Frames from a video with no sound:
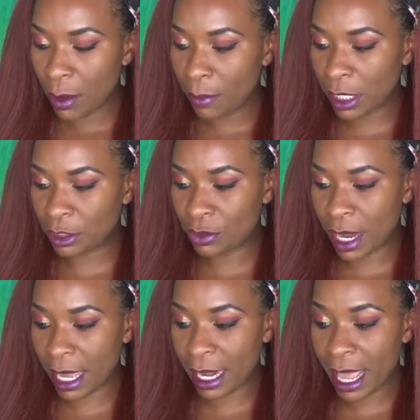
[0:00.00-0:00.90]
but do
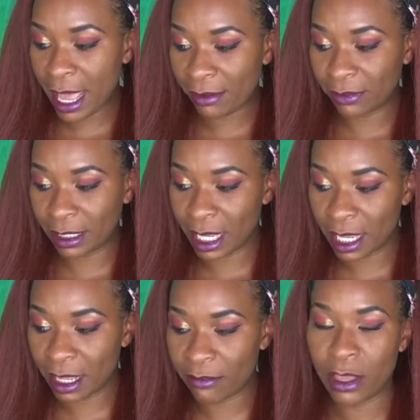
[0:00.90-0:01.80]
not have
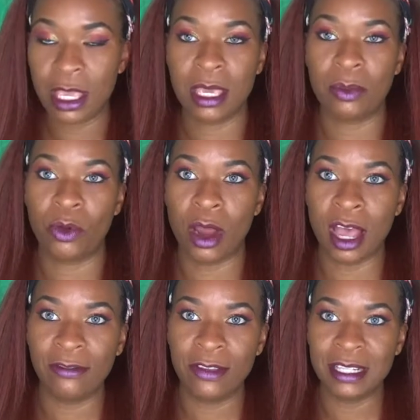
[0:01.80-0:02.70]
love, it
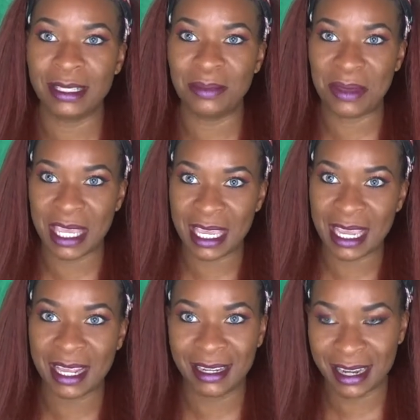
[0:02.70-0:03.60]
profits me
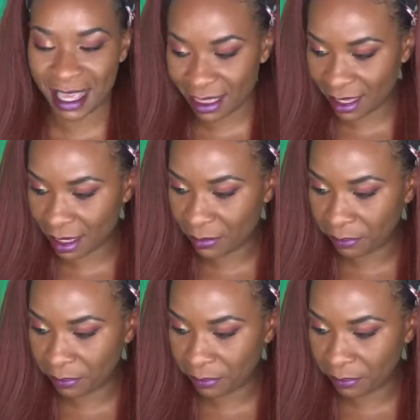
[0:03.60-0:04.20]
nothing.